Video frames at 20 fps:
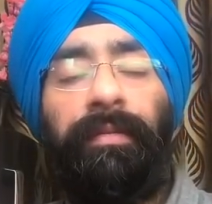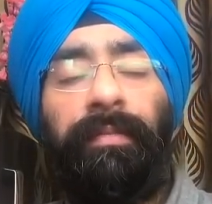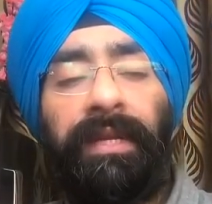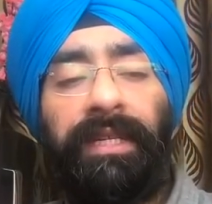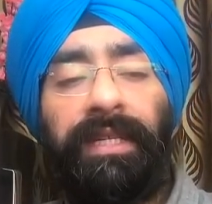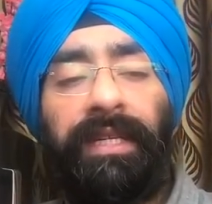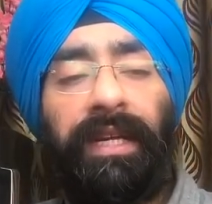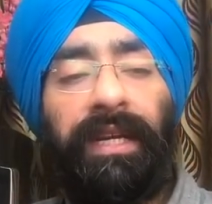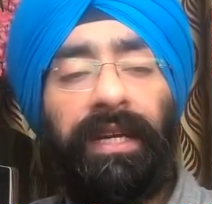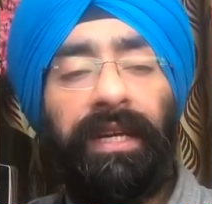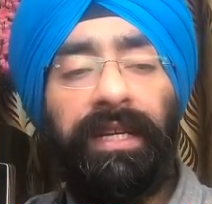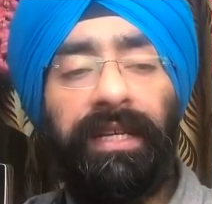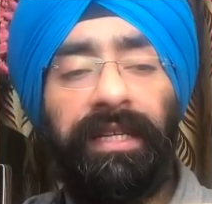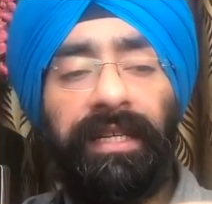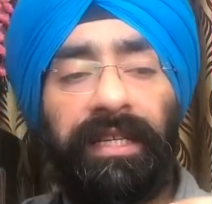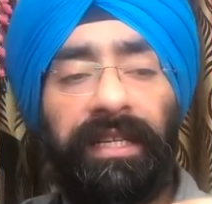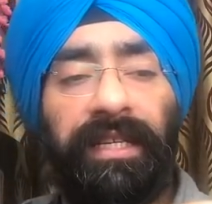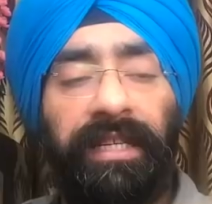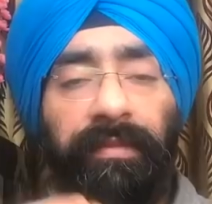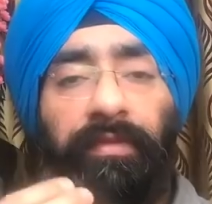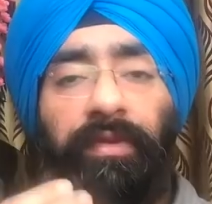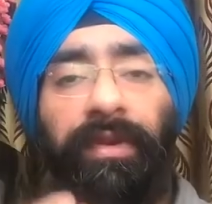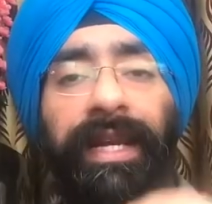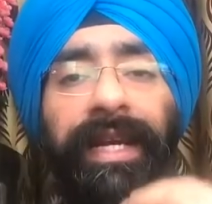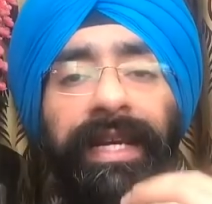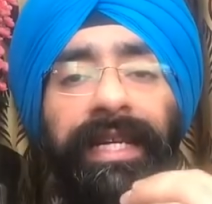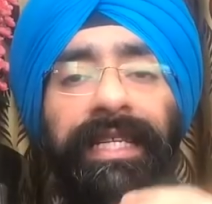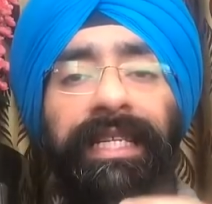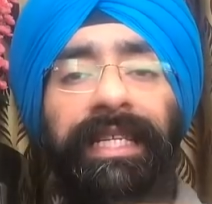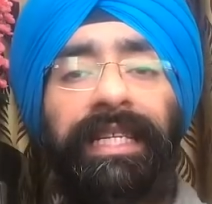basically
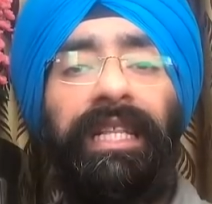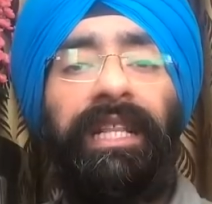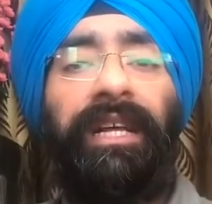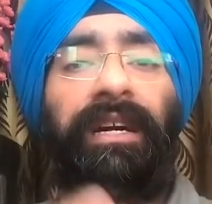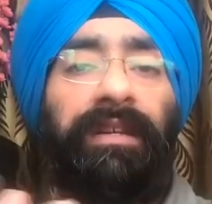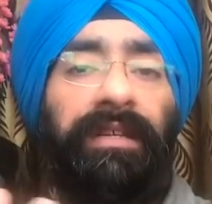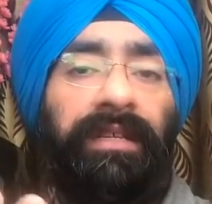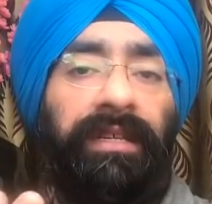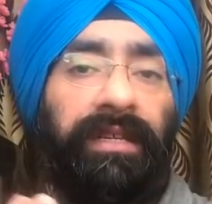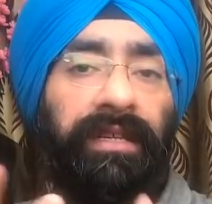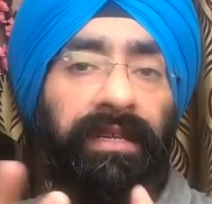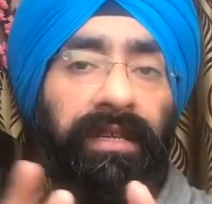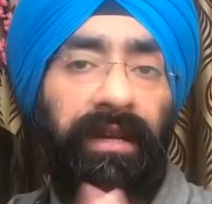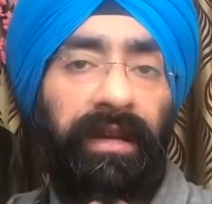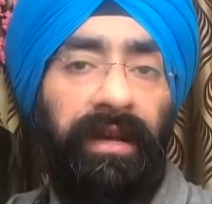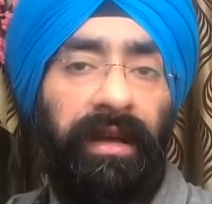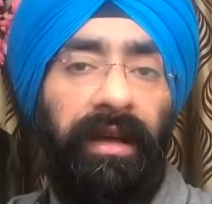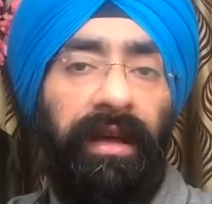stimulates thirst